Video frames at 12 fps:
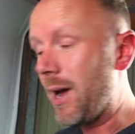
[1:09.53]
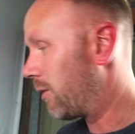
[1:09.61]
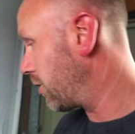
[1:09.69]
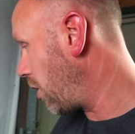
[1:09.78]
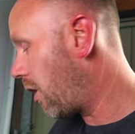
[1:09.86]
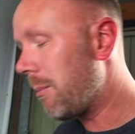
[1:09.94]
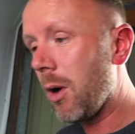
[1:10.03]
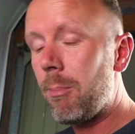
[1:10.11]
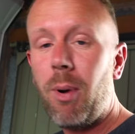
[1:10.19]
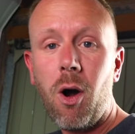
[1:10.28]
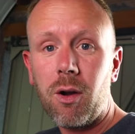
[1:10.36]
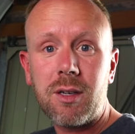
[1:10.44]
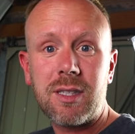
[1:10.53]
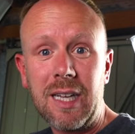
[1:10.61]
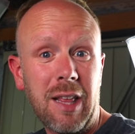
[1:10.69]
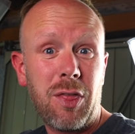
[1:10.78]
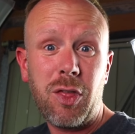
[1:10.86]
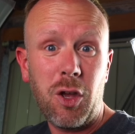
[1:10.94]
now, not on my
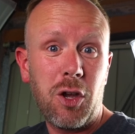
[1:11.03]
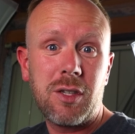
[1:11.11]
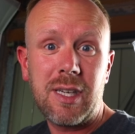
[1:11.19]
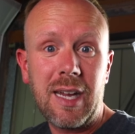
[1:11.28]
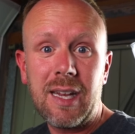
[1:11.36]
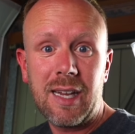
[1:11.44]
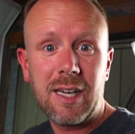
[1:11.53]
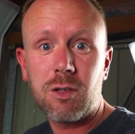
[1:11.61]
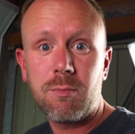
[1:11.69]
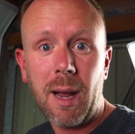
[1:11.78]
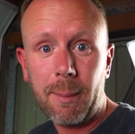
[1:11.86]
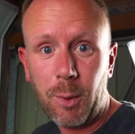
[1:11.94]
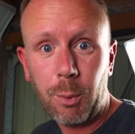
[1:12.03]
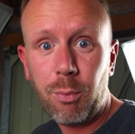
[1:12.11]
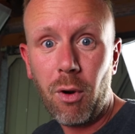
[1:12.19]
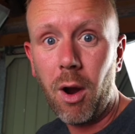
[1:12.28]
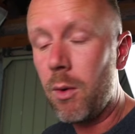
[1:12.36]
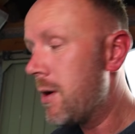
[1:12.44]
poxy 13 inch MacBook
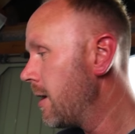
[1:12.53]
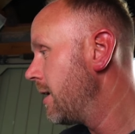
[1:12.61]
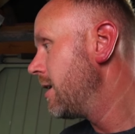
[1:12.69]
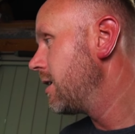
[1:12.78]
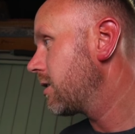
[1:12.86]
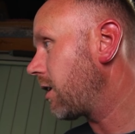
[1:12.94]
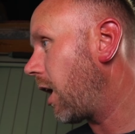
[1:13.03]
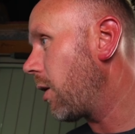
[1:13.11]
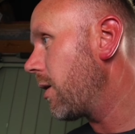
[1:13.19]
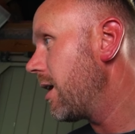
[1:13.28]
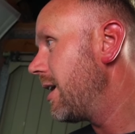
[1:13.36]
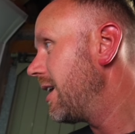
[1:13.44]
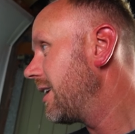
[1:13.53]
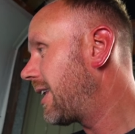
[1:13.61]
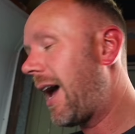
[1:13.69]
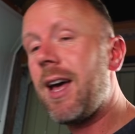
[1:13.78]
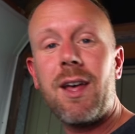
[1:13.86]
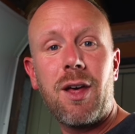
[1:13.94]
Pro. So
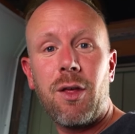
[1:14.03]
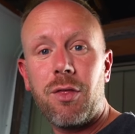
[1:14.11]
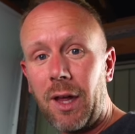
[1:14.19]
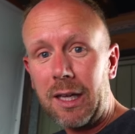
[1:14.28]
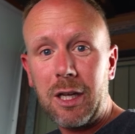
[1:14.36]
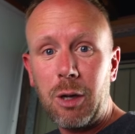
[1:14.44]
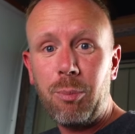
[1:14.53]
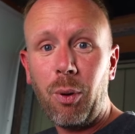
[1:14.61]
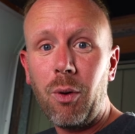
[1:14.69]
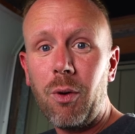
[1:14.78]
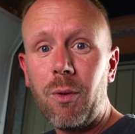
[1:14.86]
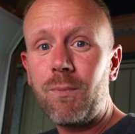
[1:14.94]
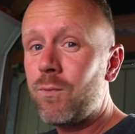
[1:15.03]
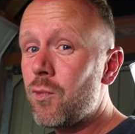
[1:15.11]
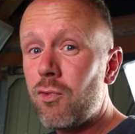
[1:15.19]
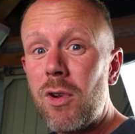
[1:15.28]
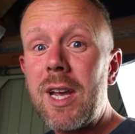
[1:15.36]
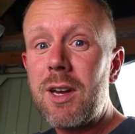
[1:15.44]
yeah, thank you, Paul.
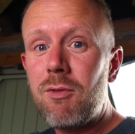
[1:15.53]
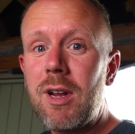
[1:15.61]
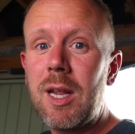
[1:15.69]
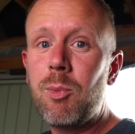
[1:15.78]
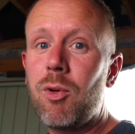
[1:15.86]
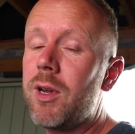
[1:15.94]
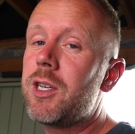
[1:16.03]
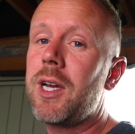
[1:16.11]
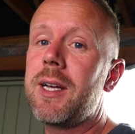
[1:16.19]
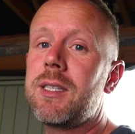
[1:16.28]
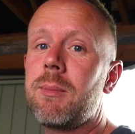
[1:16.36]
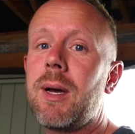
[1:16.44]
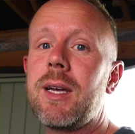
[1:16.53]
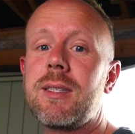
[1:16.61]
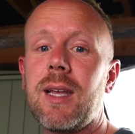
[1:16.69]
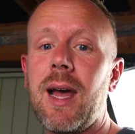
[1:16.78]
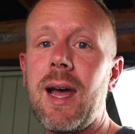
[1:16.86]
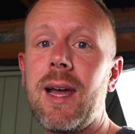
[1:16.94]
Really appreciate it,
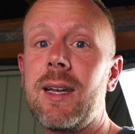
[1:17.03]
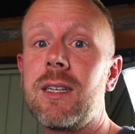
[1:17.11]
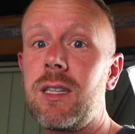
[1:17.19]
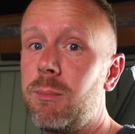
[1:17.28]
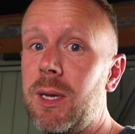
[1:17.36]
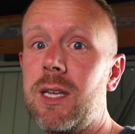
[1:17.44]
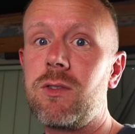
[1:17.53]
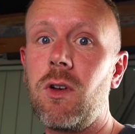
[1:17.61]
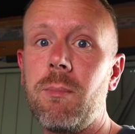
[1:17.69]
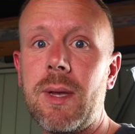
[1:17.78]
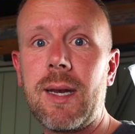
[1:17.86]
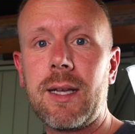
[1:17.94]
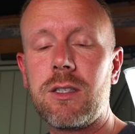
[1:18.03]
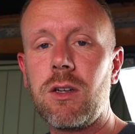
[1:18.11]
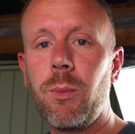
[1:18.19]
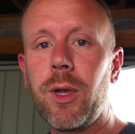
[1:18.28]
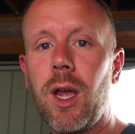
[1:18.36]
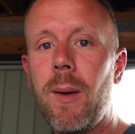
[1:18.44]
mate. And the beers are on me next
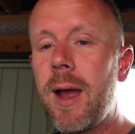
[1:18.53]
time we go